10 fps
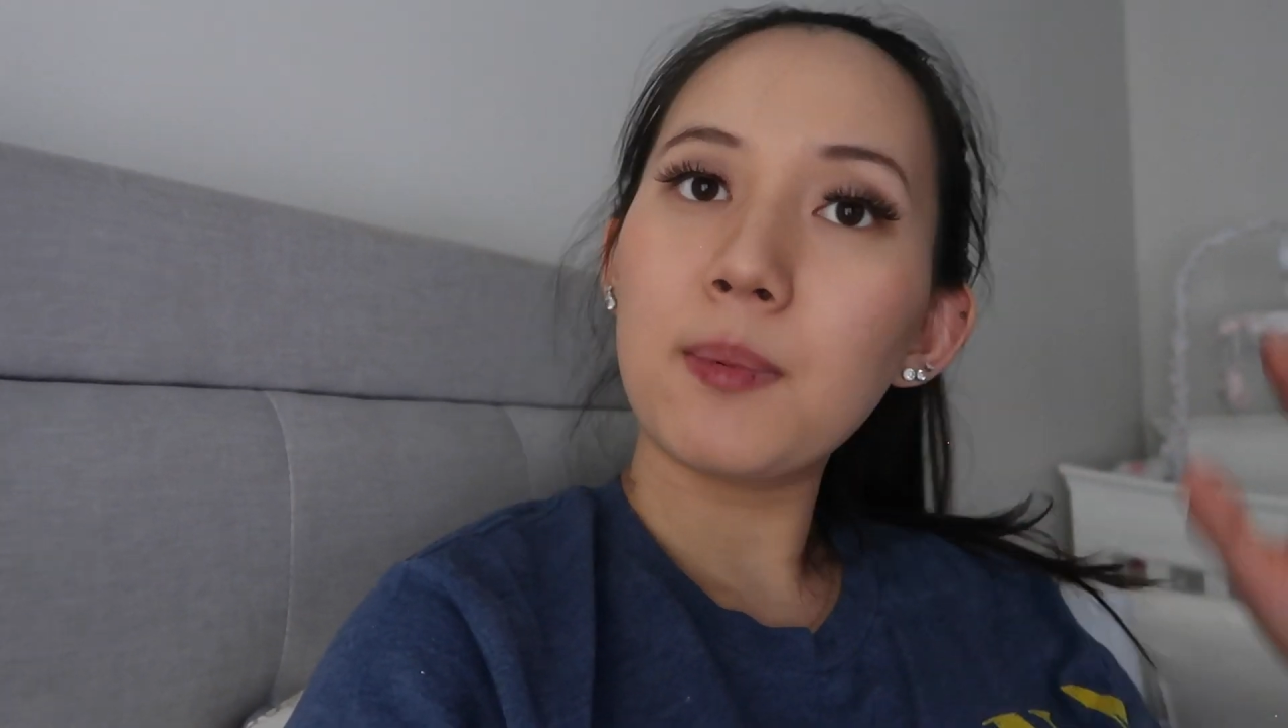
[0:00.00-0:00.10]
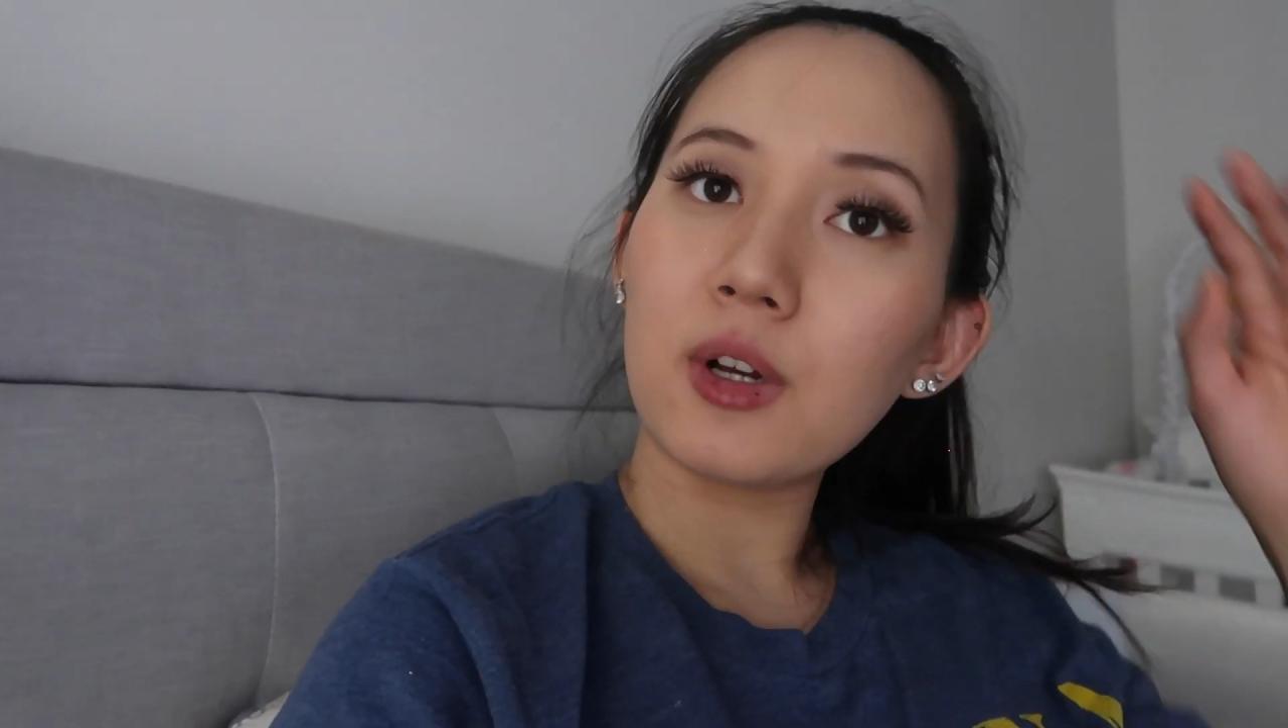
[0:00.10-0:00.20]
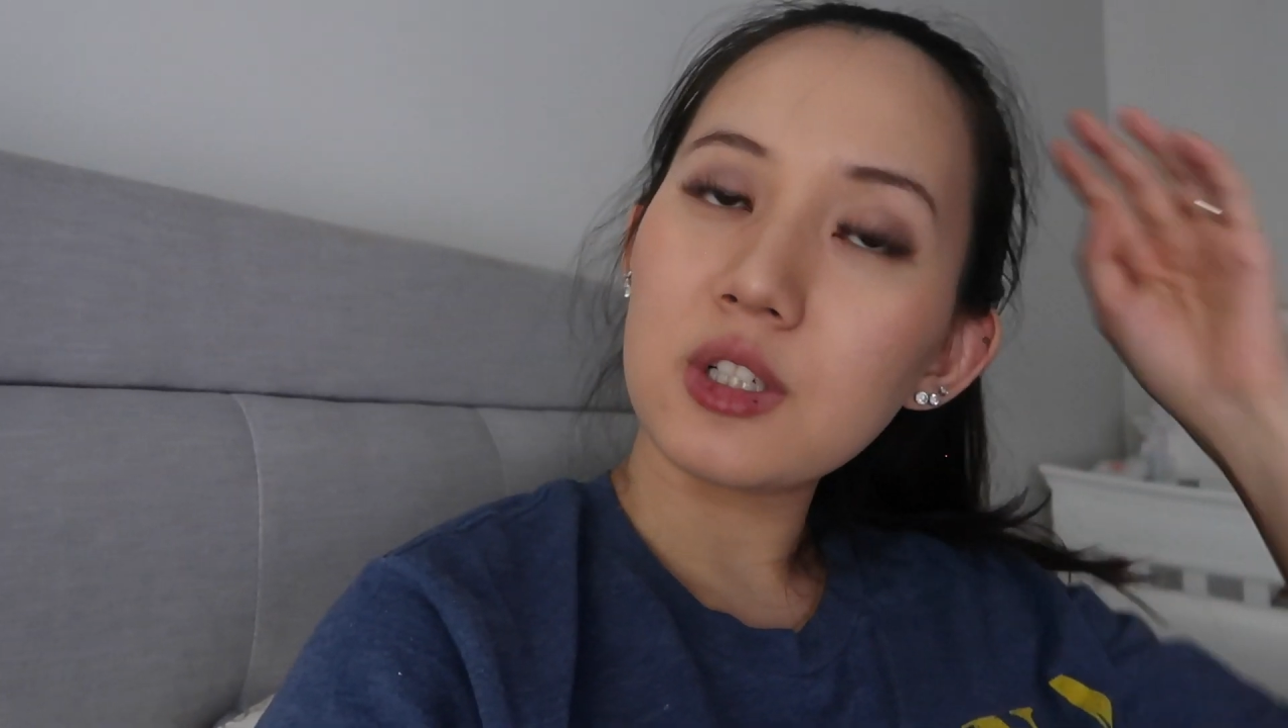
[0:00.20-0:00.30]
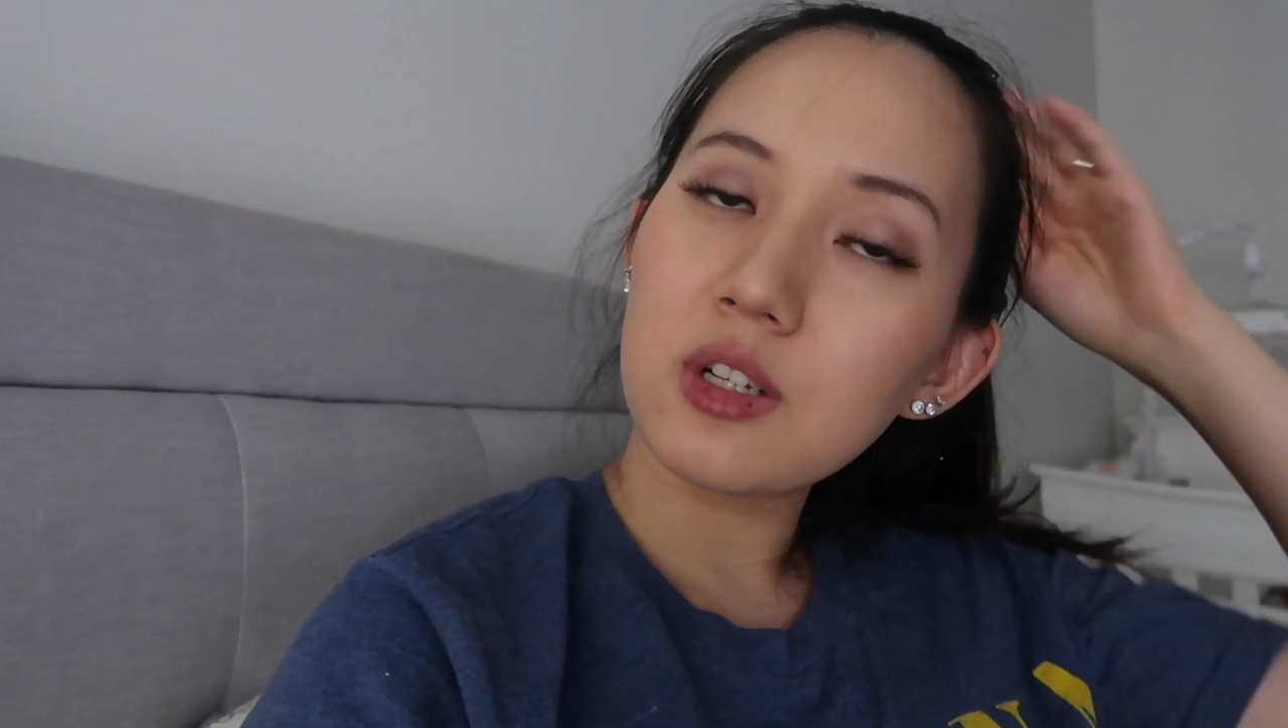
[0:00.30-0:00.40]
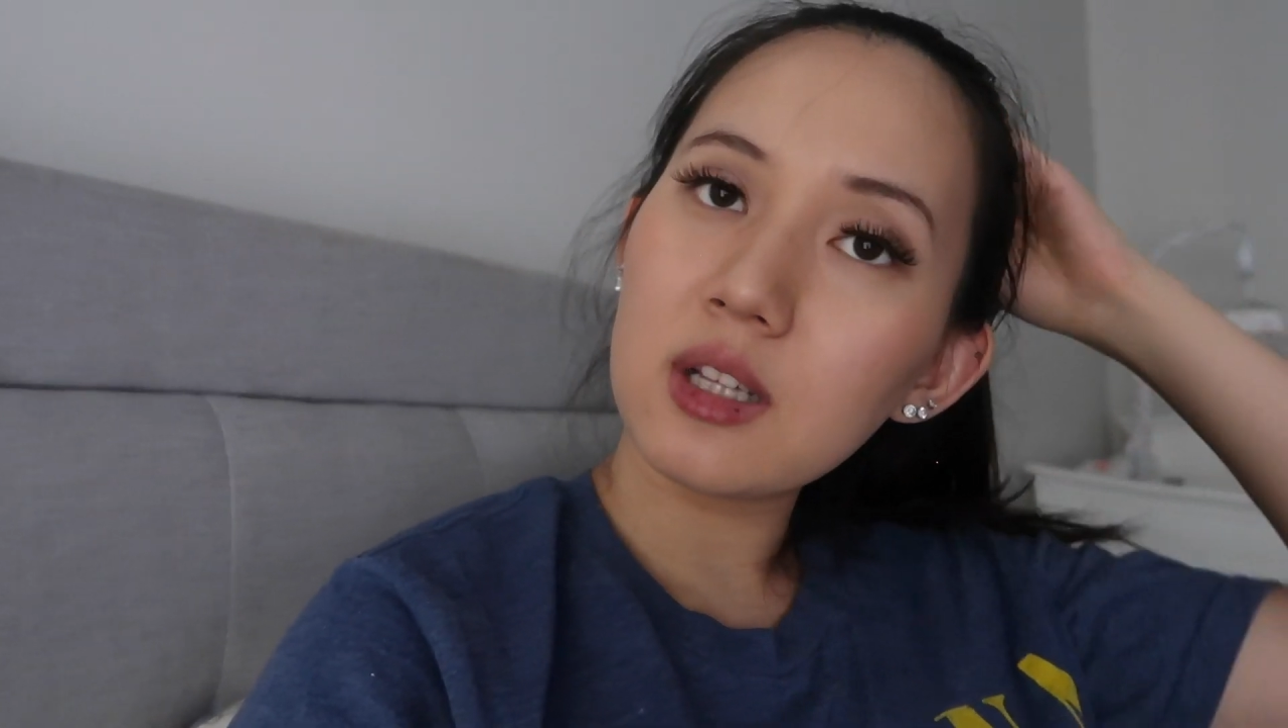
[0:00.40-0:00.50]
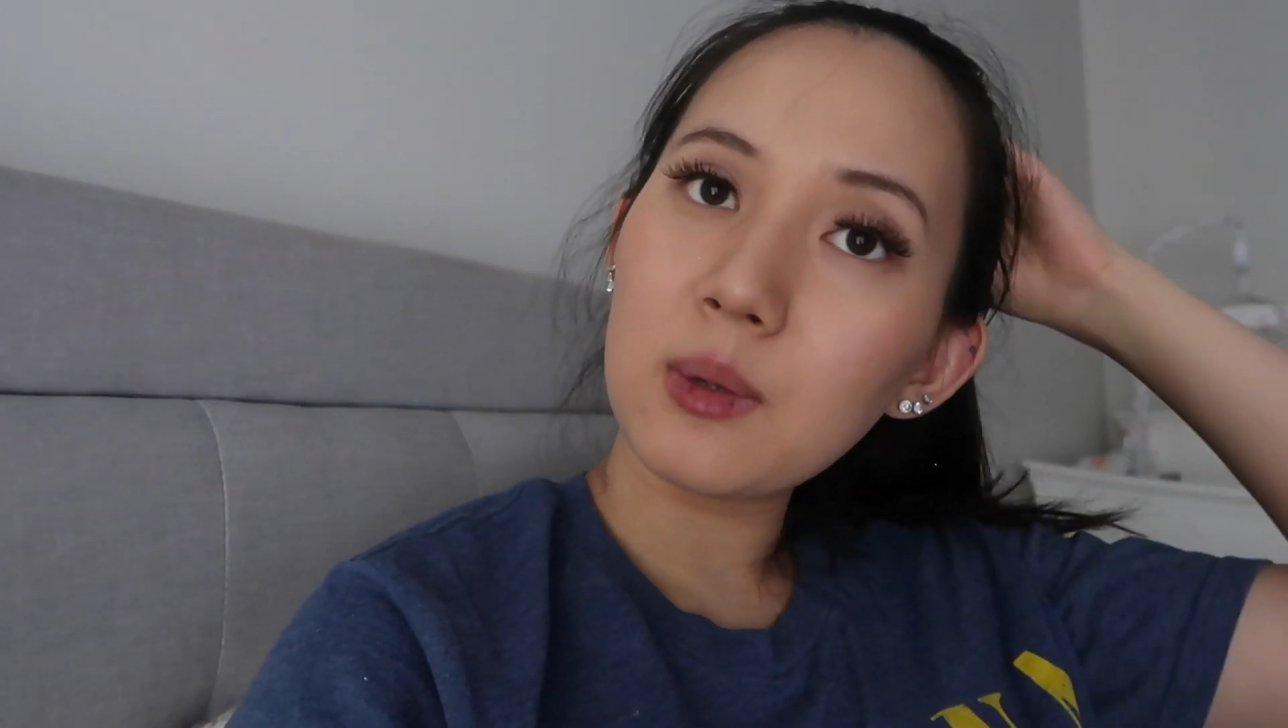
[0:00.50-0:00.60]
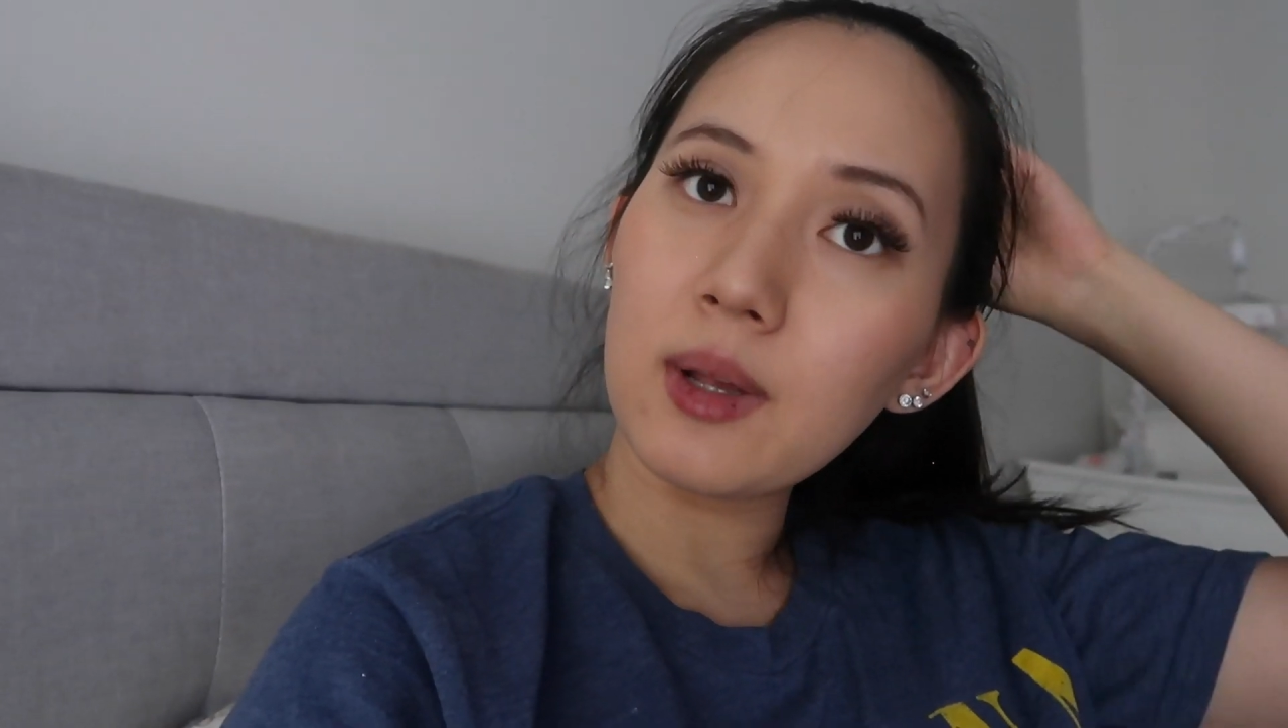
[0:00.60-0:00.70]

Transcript: personally,